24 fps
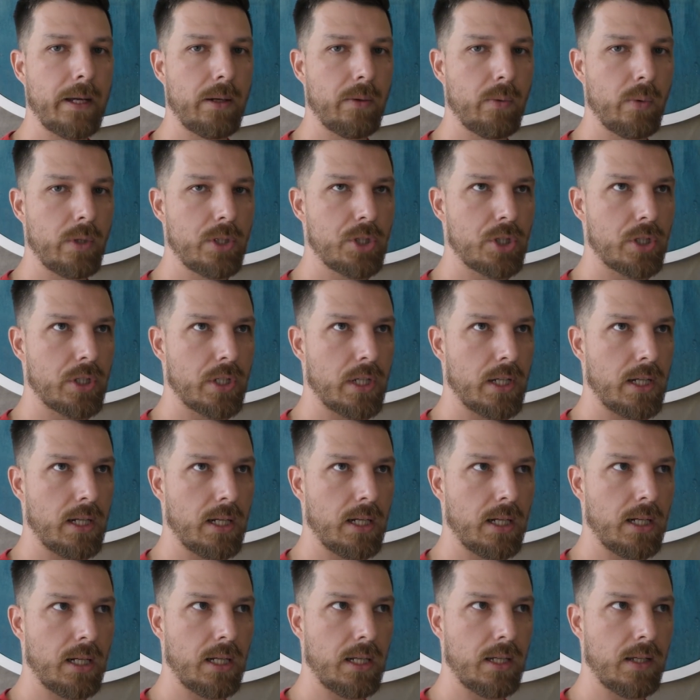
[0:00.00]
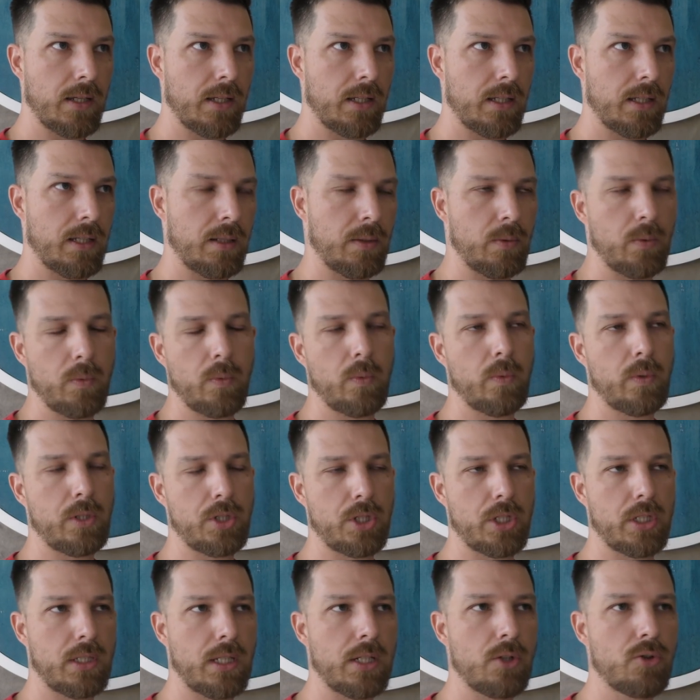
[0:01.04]
Which
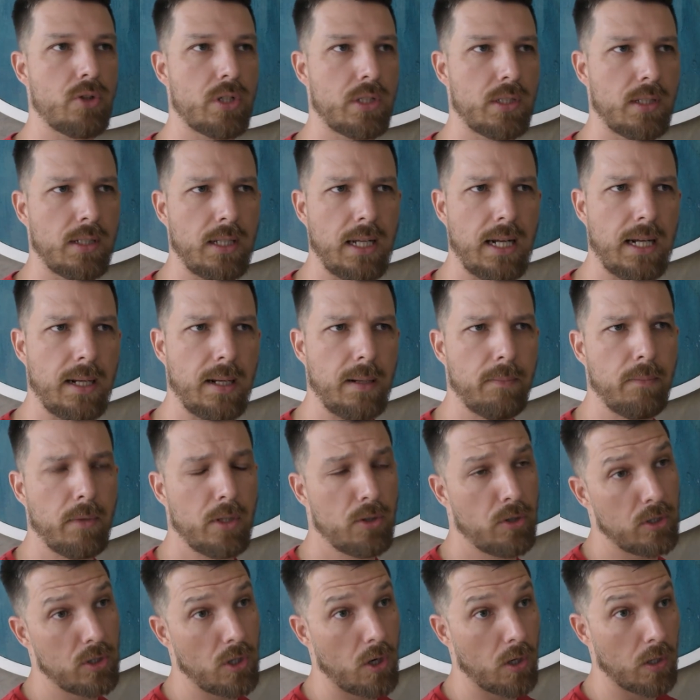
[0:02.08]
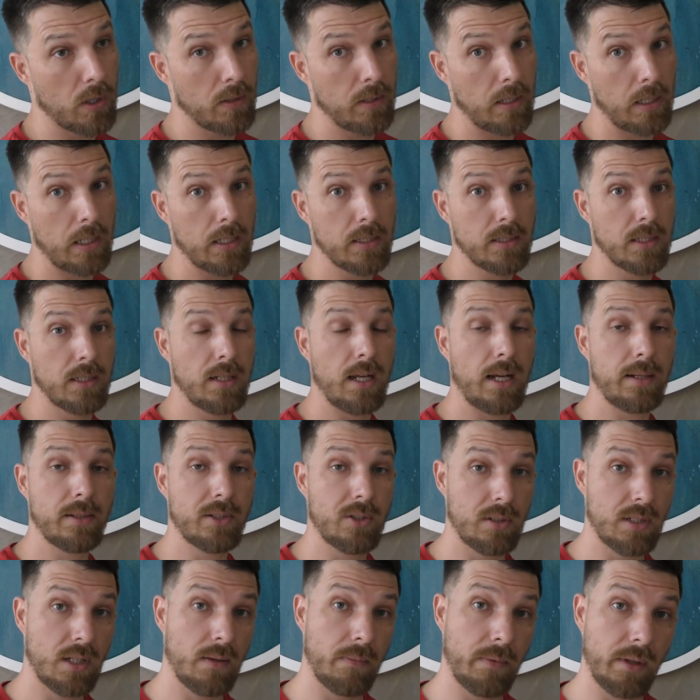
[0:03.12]
is interesting. The dog and the lizard, it's
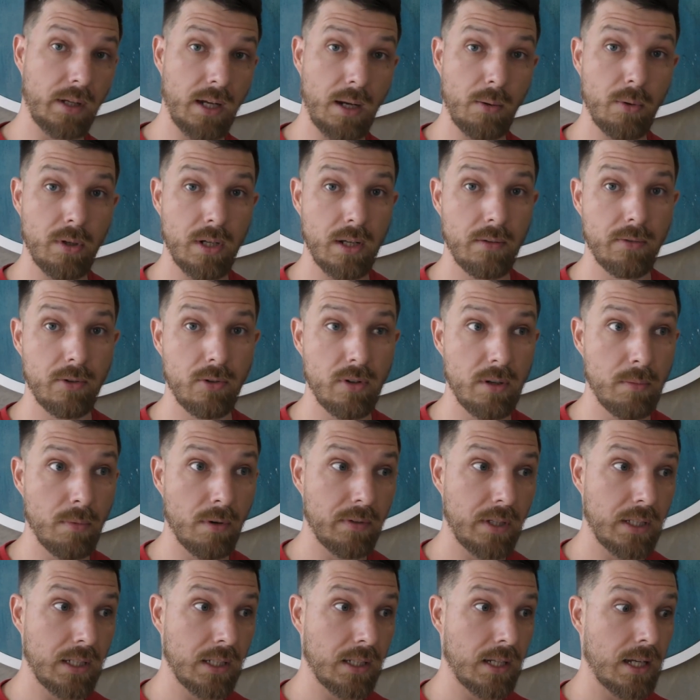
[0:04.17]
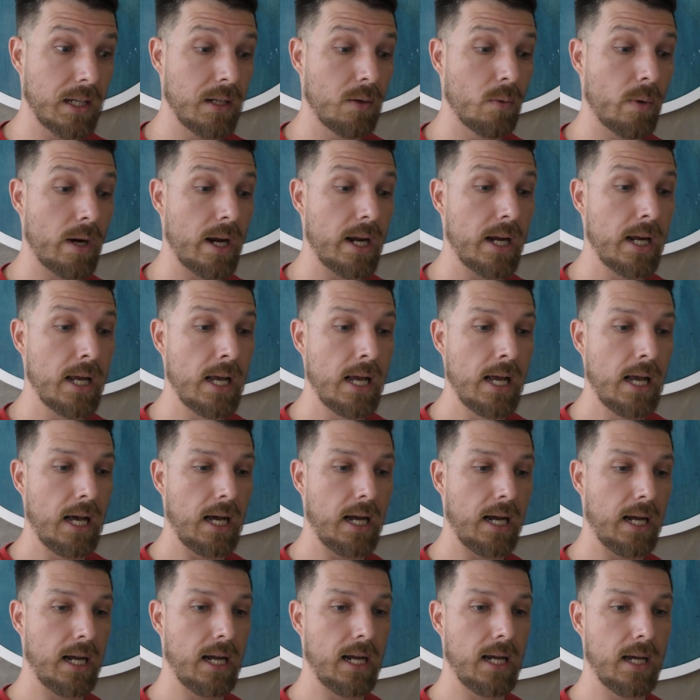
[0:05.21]
not something I would ever dream of eating anyway.
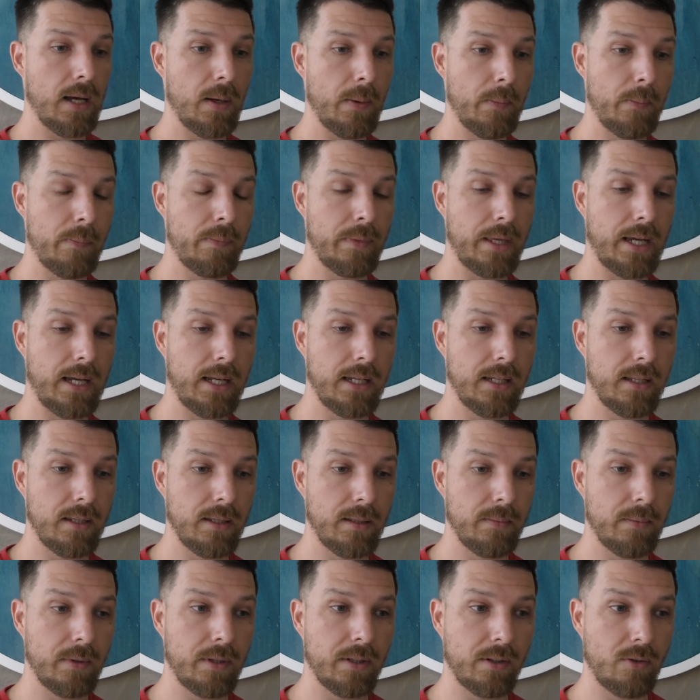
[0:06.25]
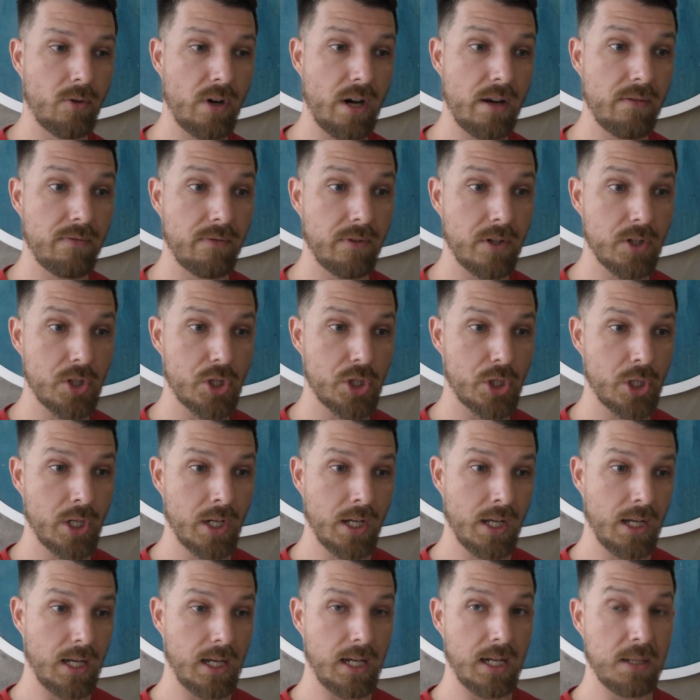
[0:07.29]
And the crayfish
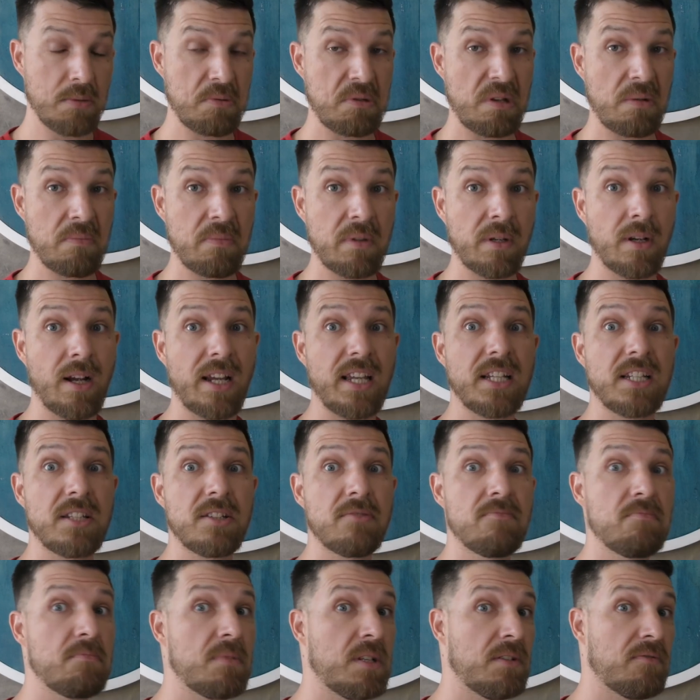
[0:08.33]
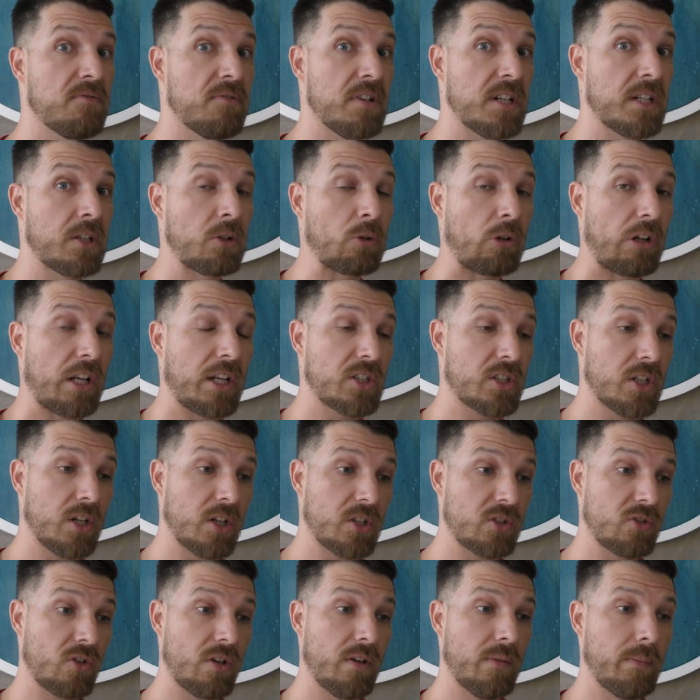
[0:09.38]
is something I eat infrequently, so
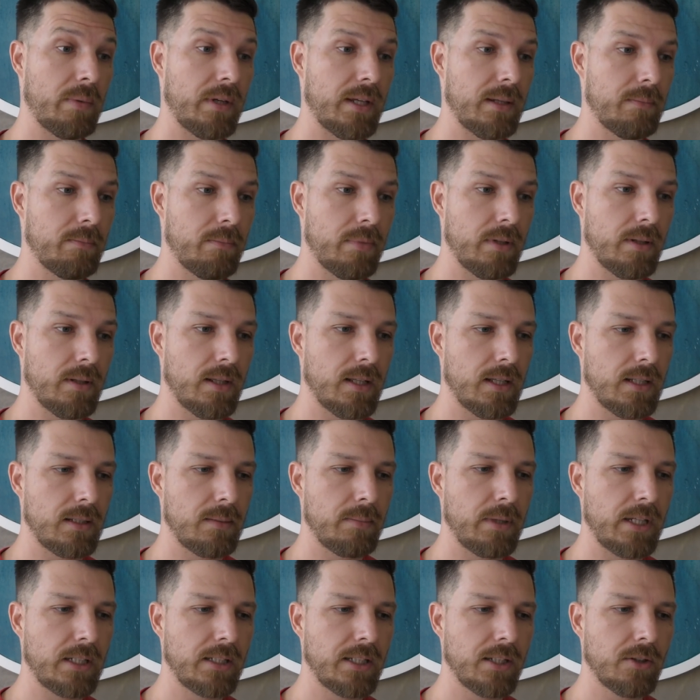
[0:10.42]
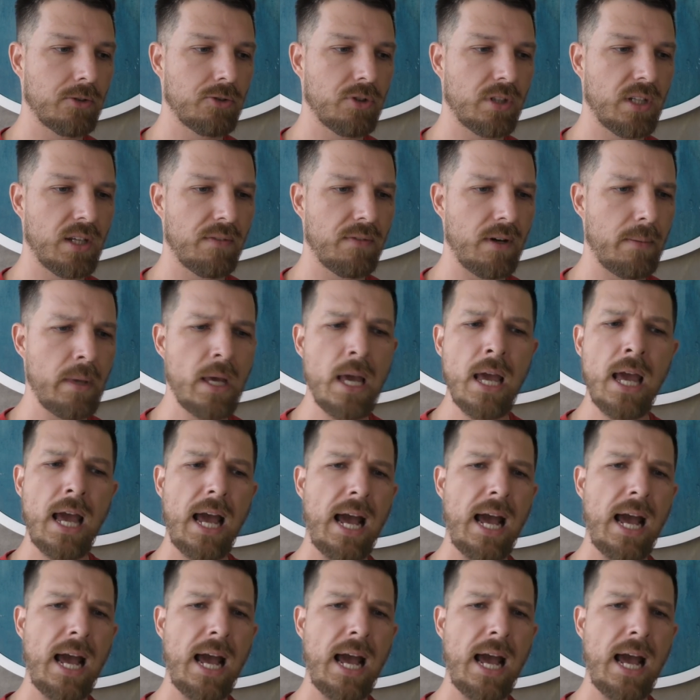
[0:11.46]
it's not a big deal to give up.